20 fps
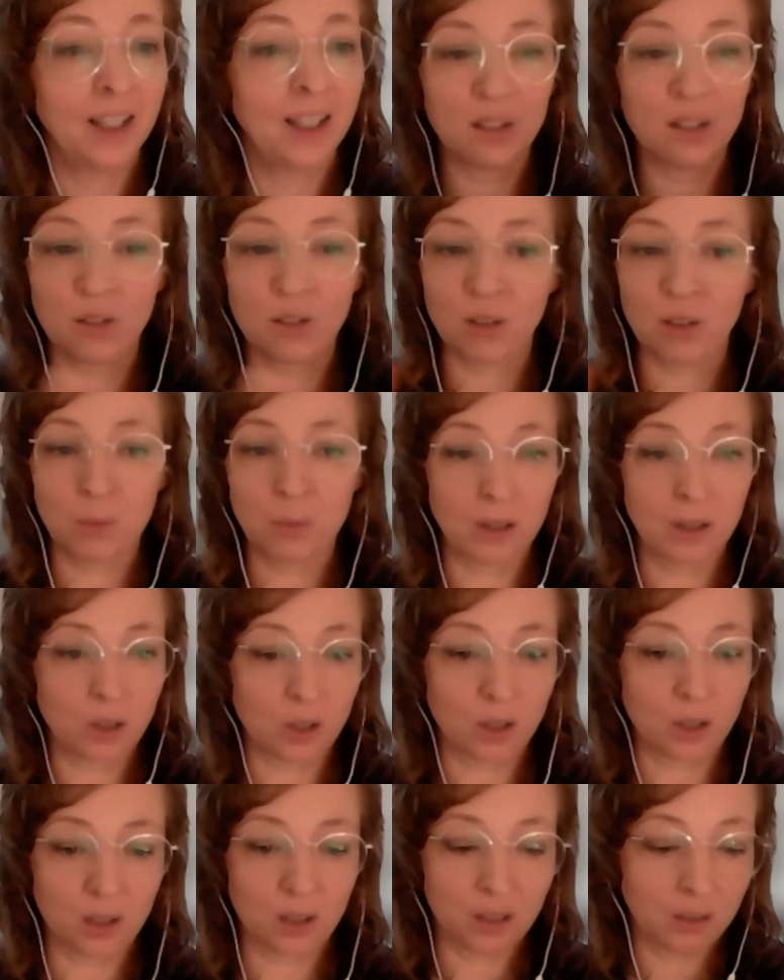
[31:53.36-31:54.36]
Thank you so
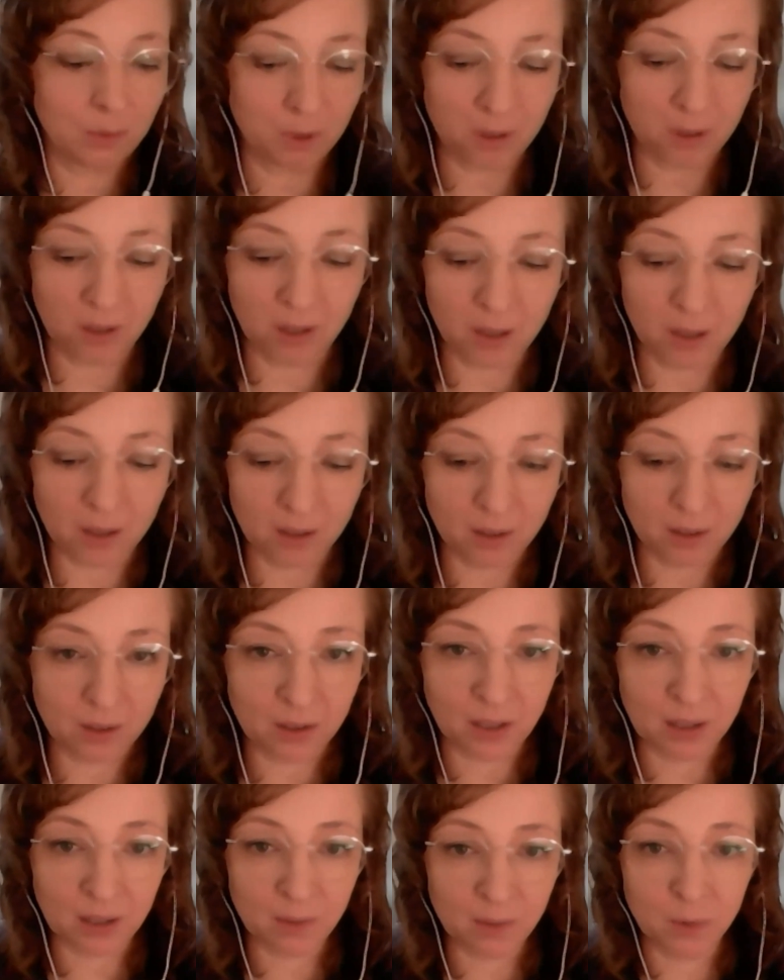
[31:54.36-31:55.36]
much.
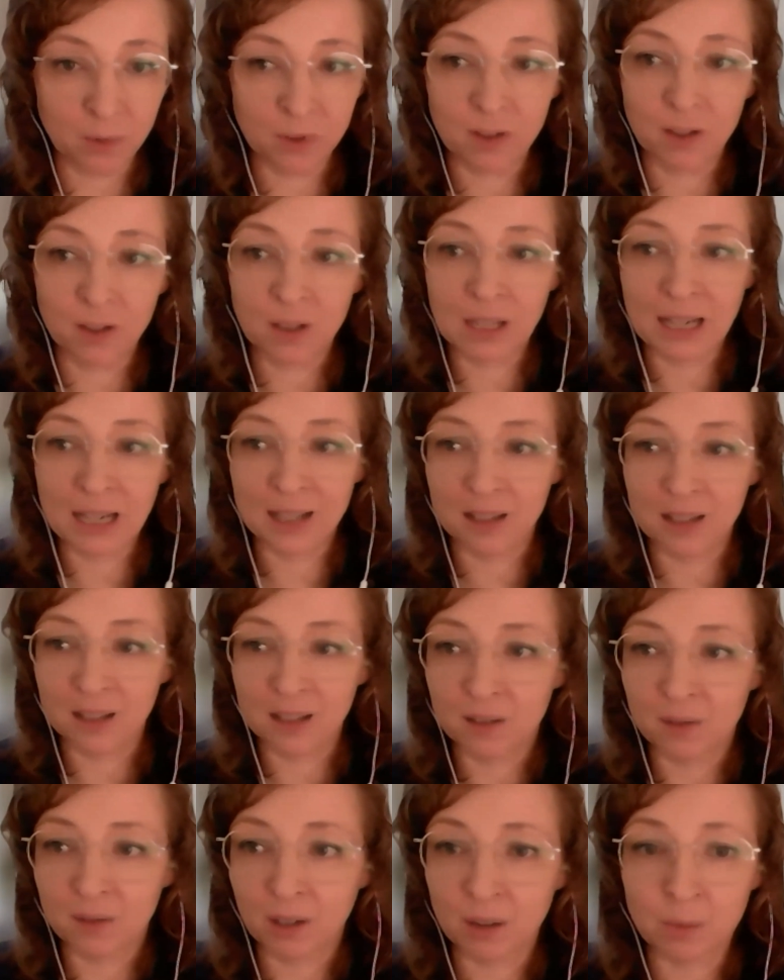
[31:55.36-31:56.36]
That was an excellent
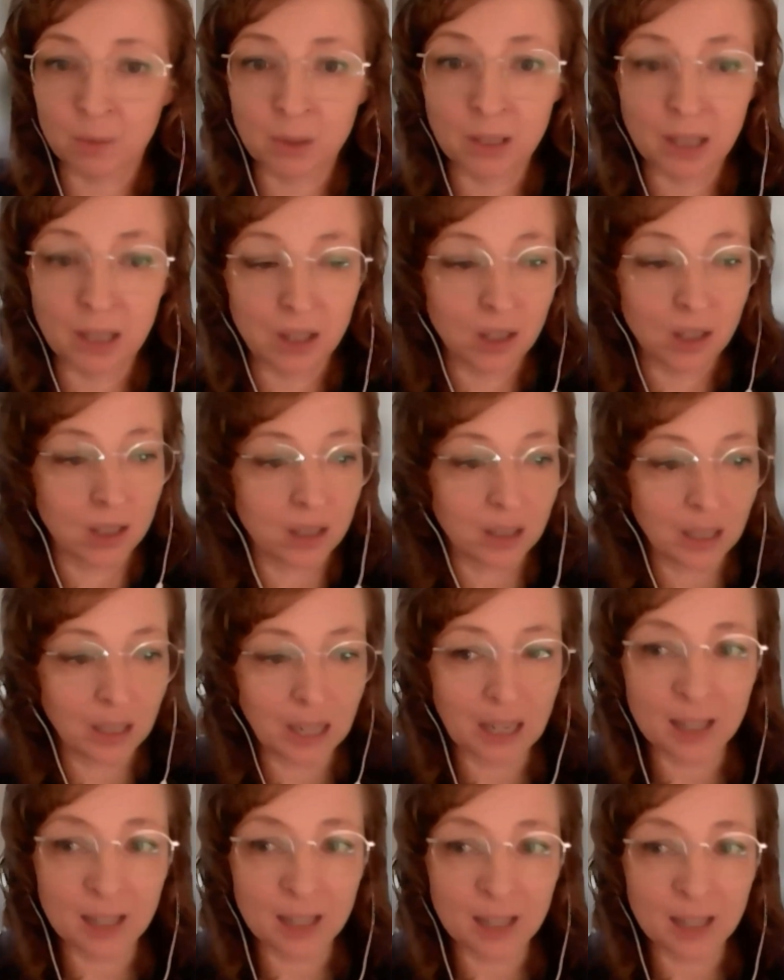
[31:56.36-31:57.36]
recommendation
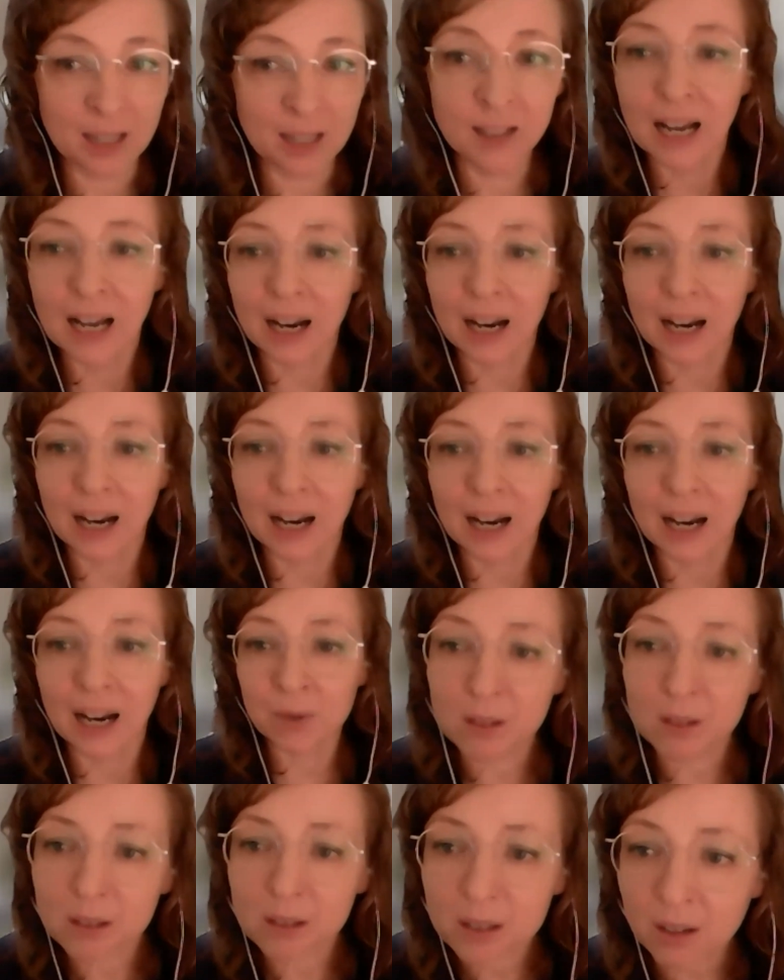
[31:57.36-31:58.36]
again. I would
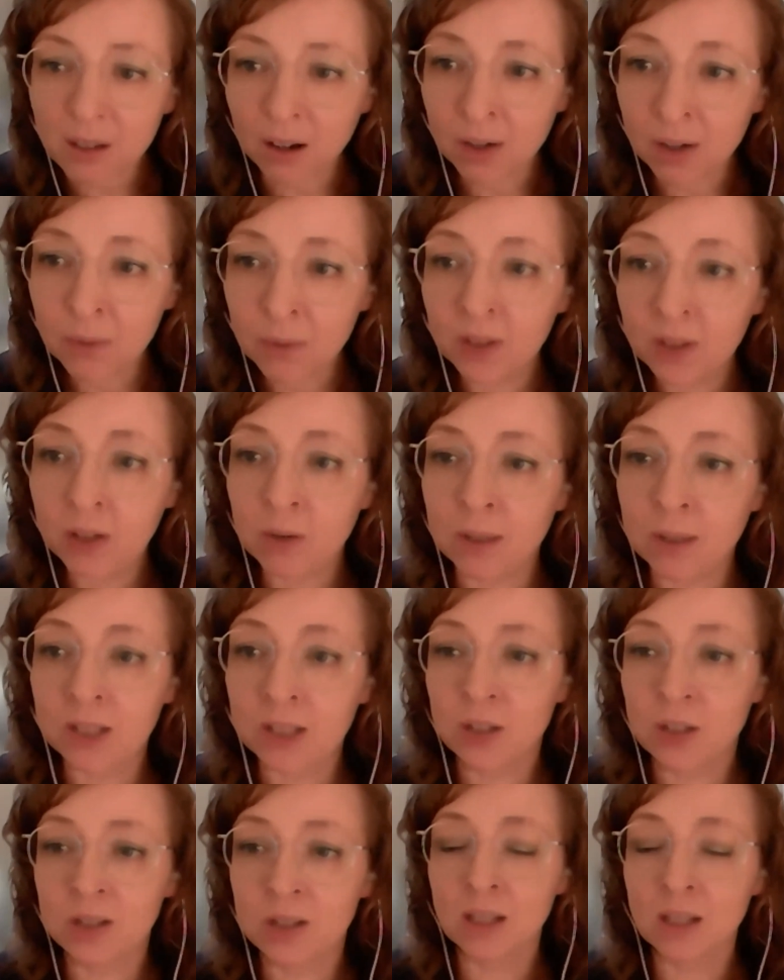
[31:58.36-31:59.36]
now start with the
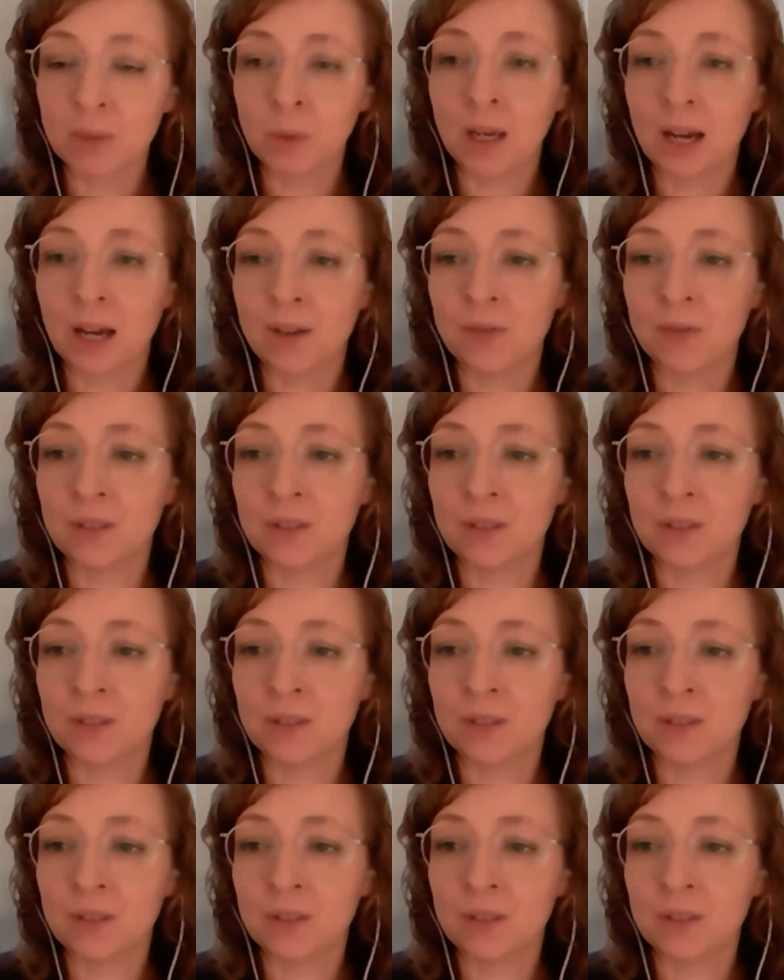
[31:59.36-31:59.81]
questions that we